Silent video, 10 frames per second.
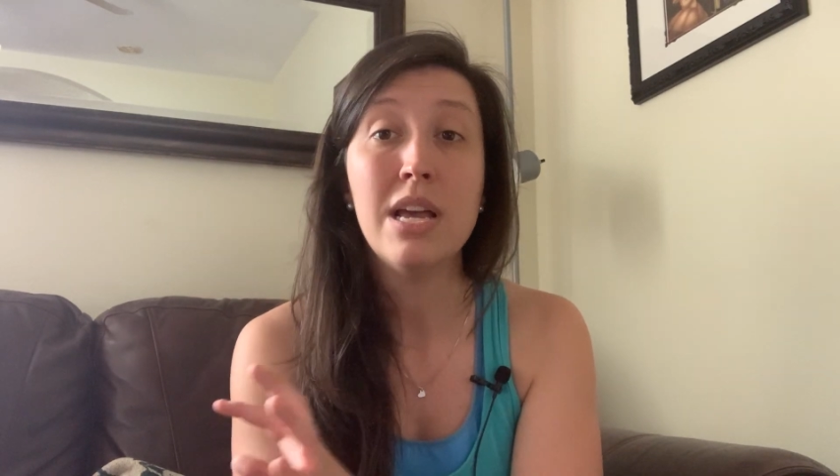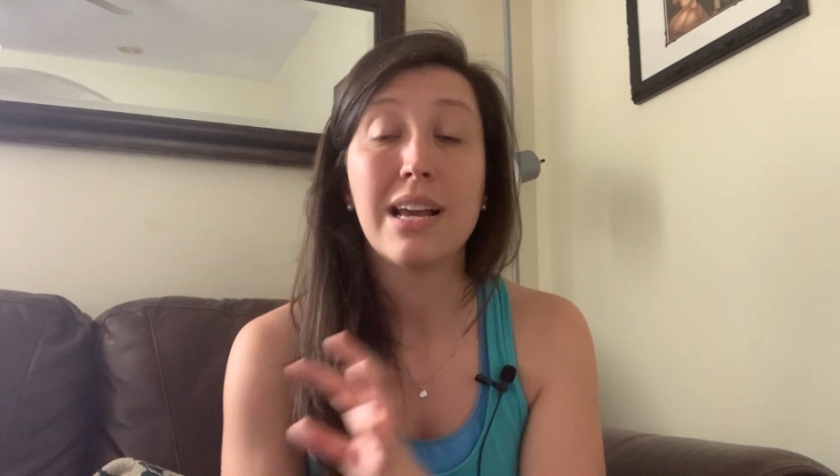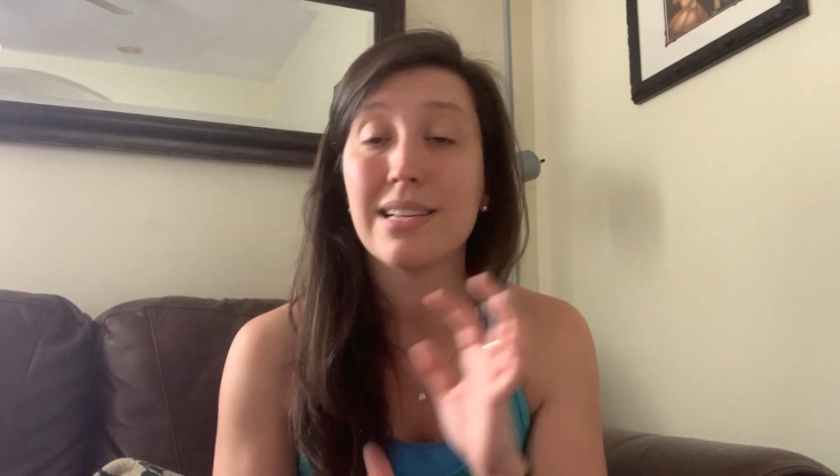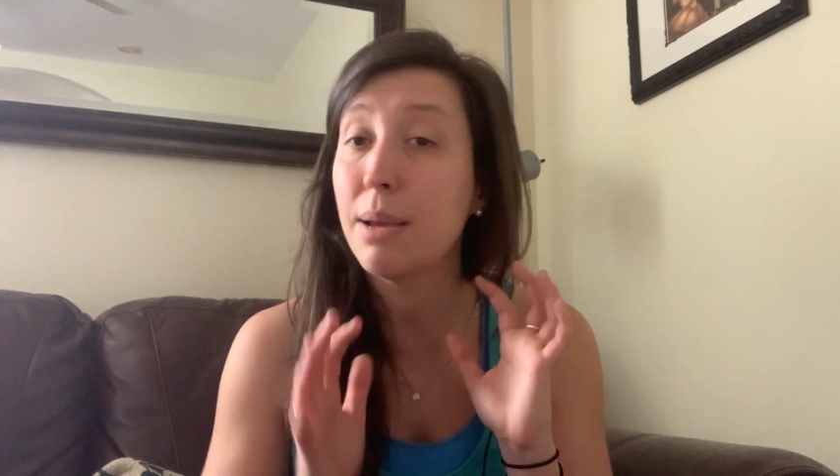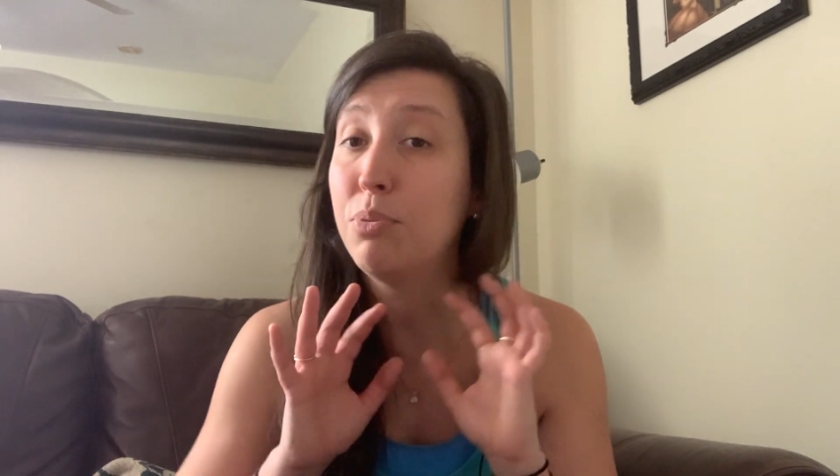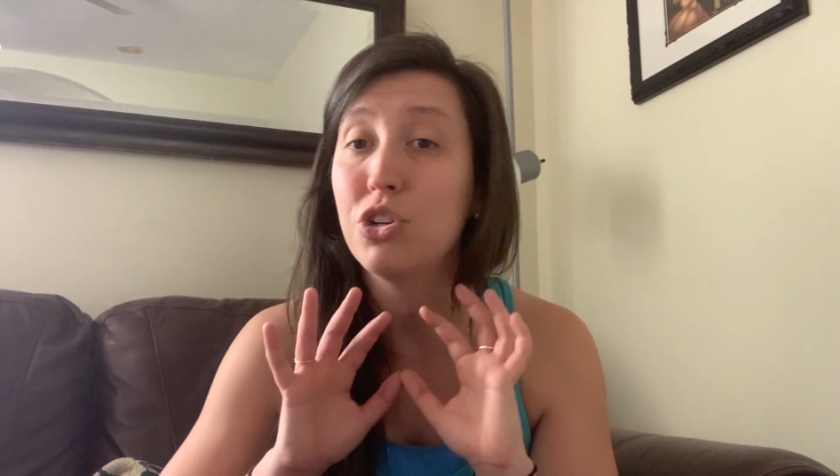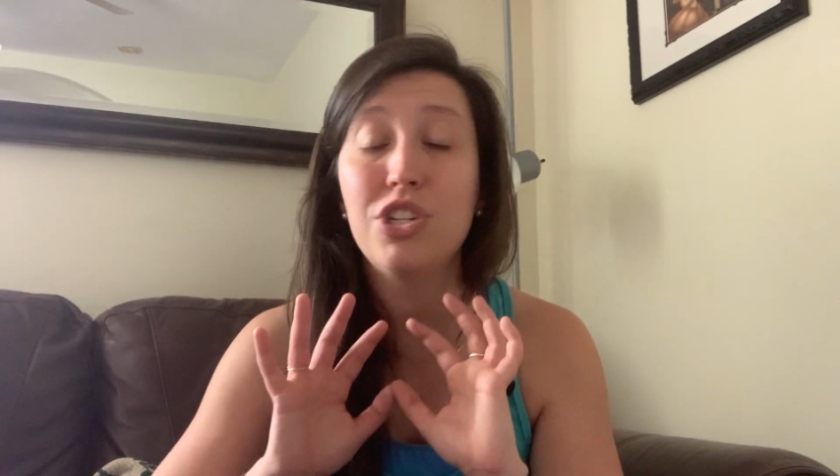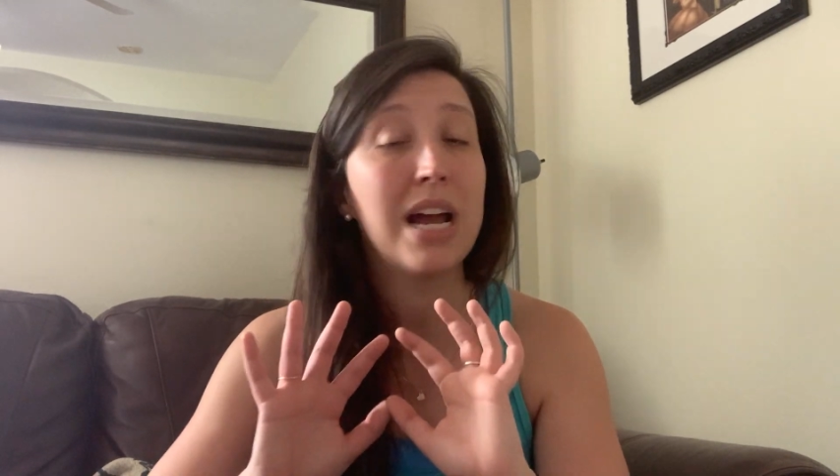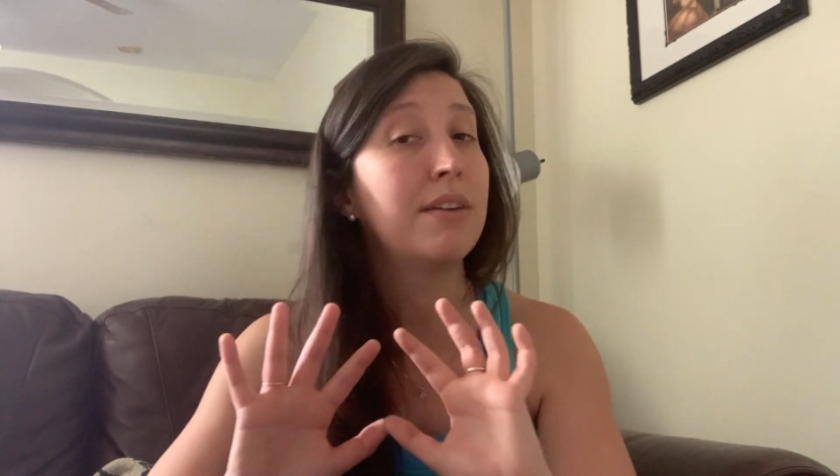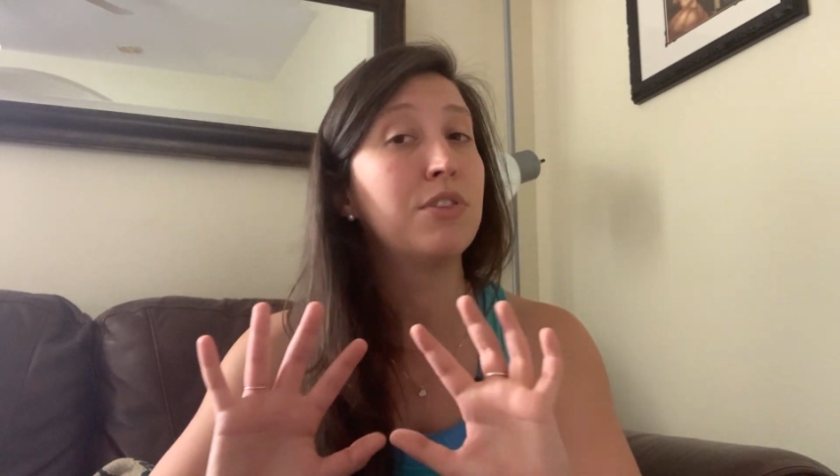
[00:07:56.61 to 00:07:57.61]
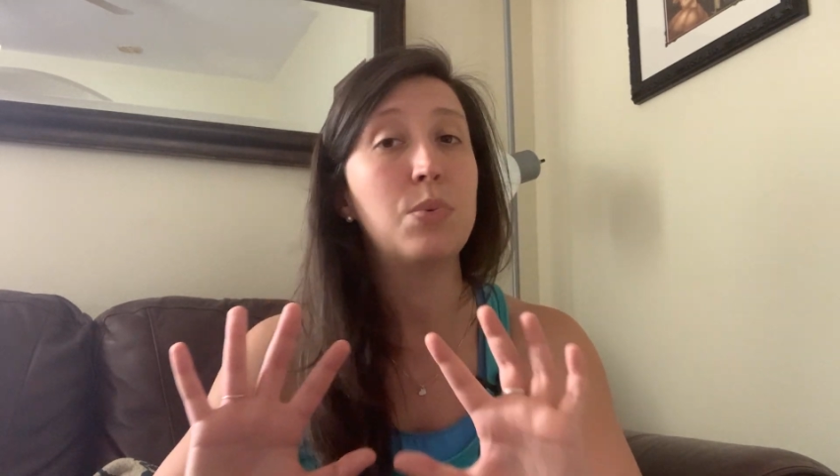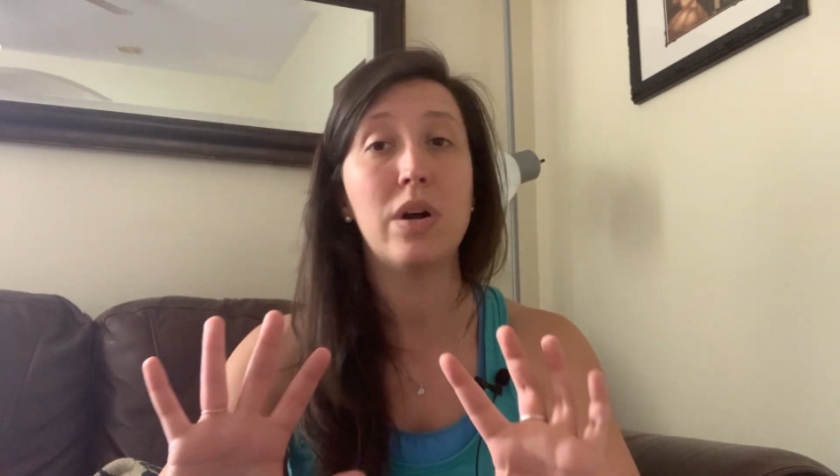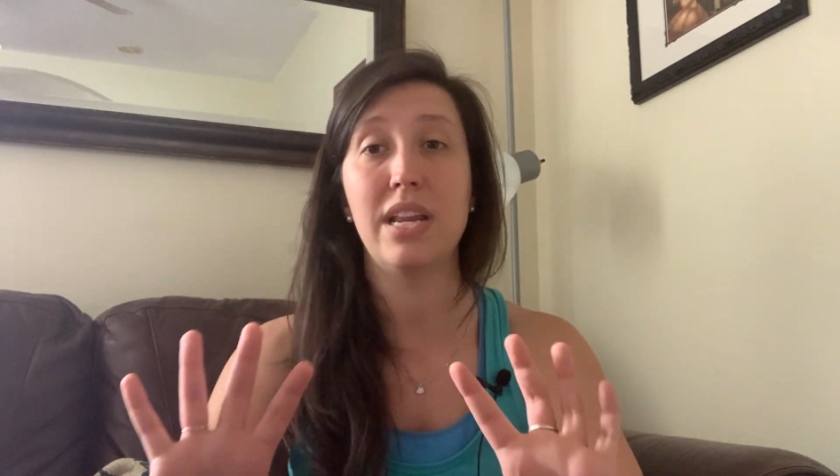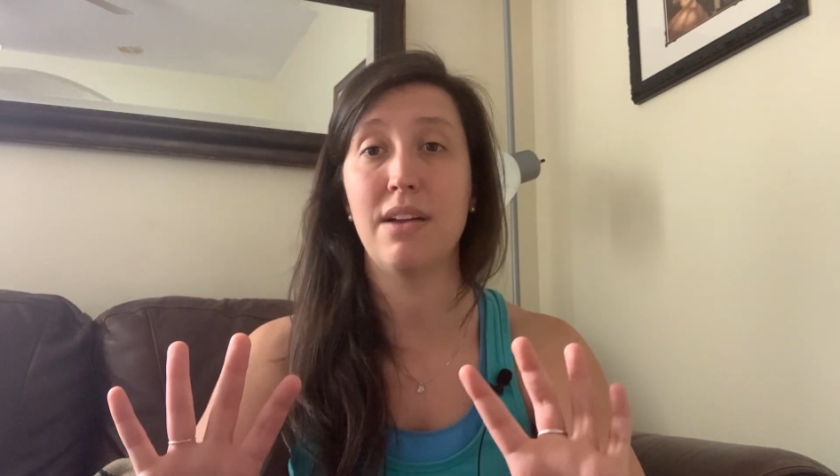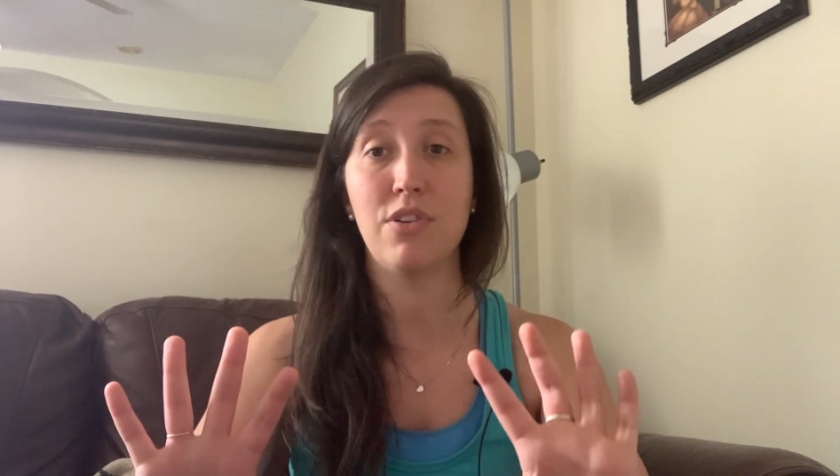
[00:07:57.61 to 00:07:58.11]
because I pushed
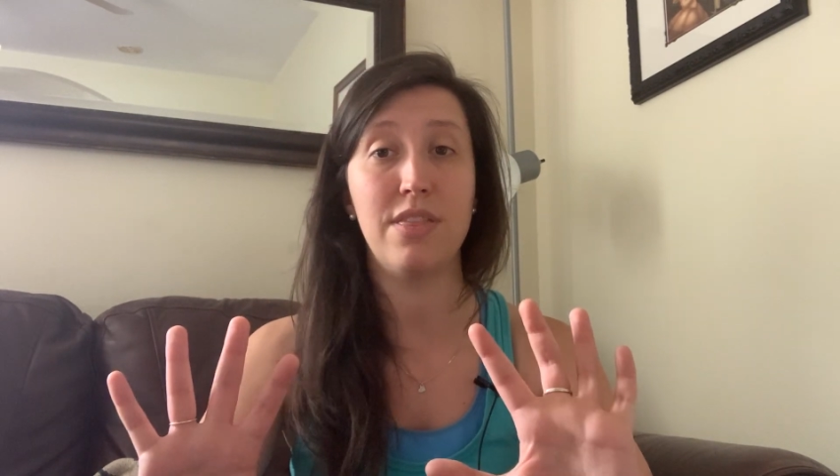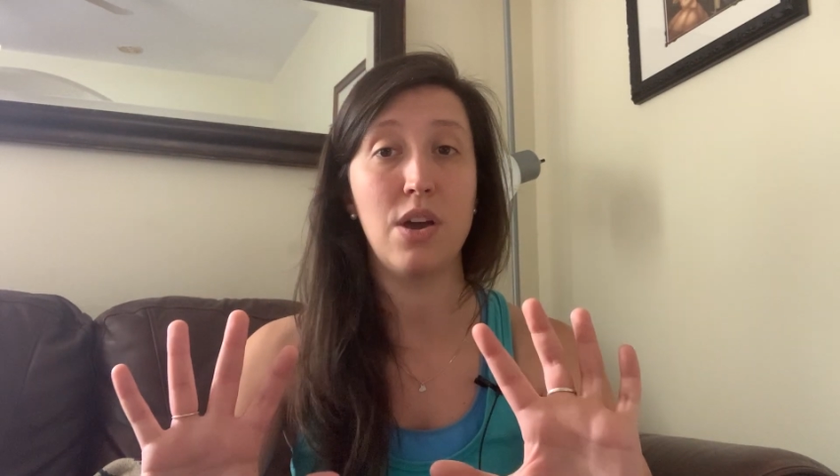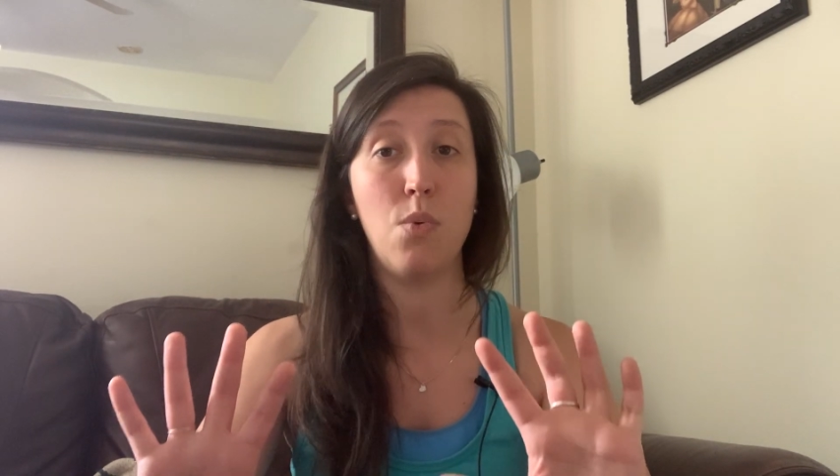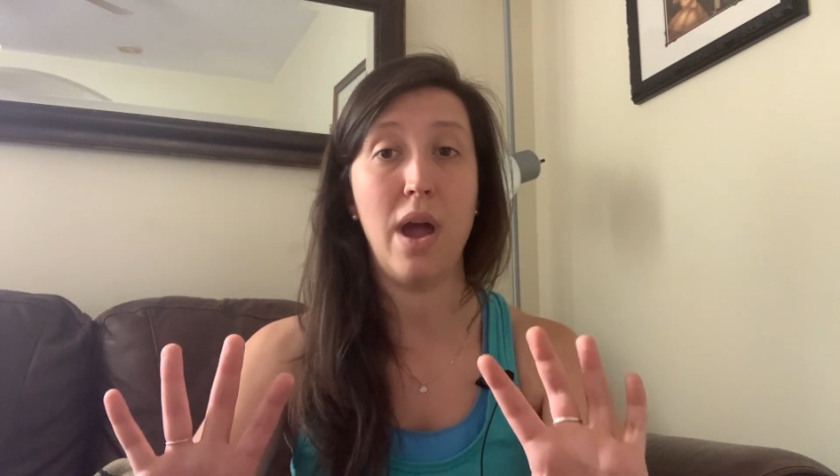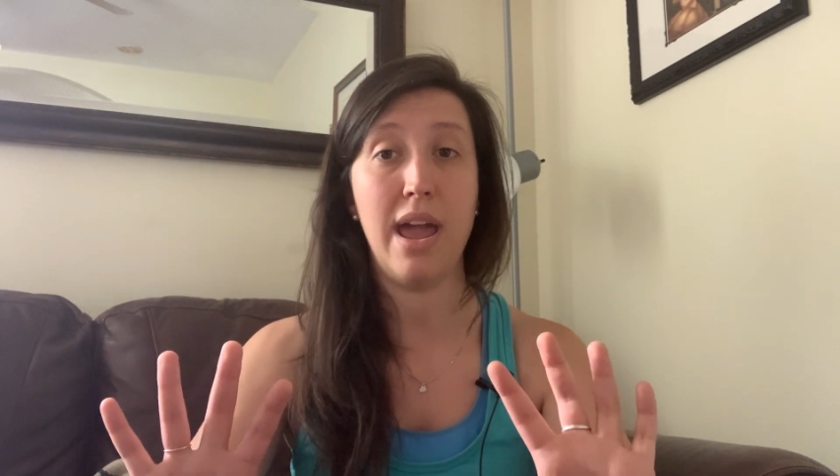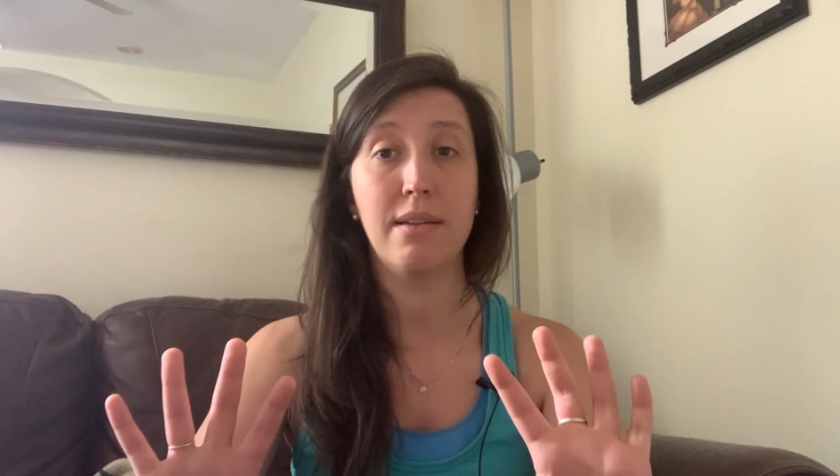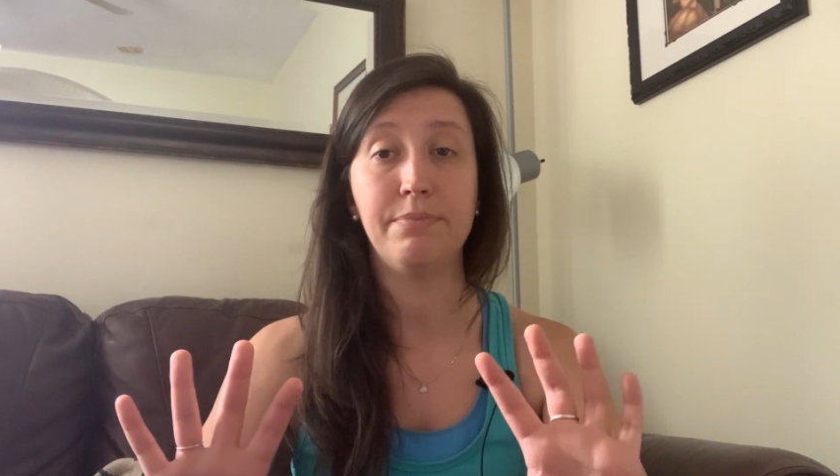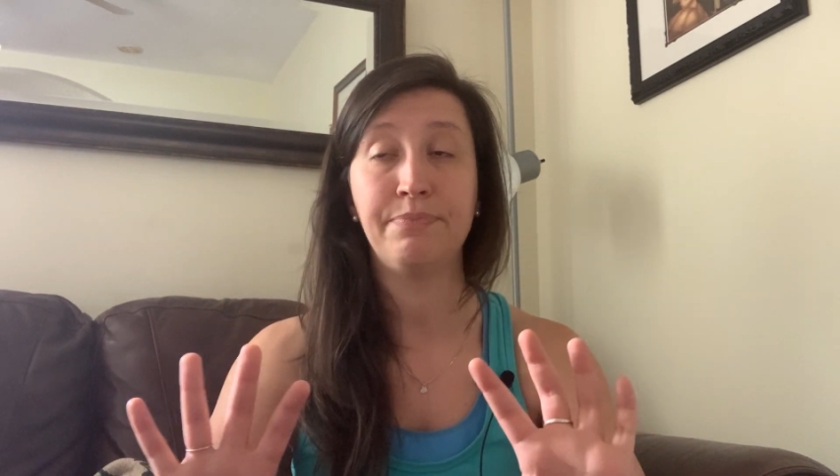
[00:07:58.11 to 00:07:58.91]
everyone and everything away.